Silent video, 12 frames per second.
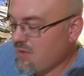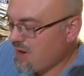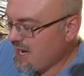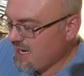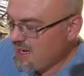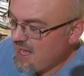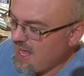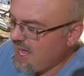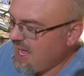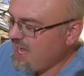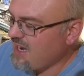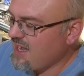right.
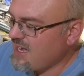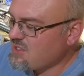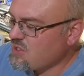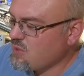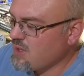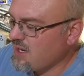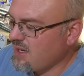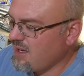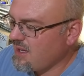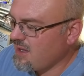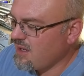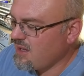It led to
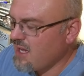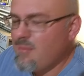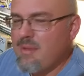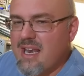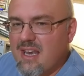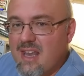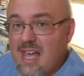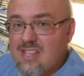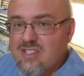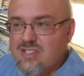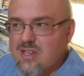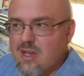a little bit
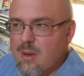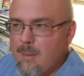less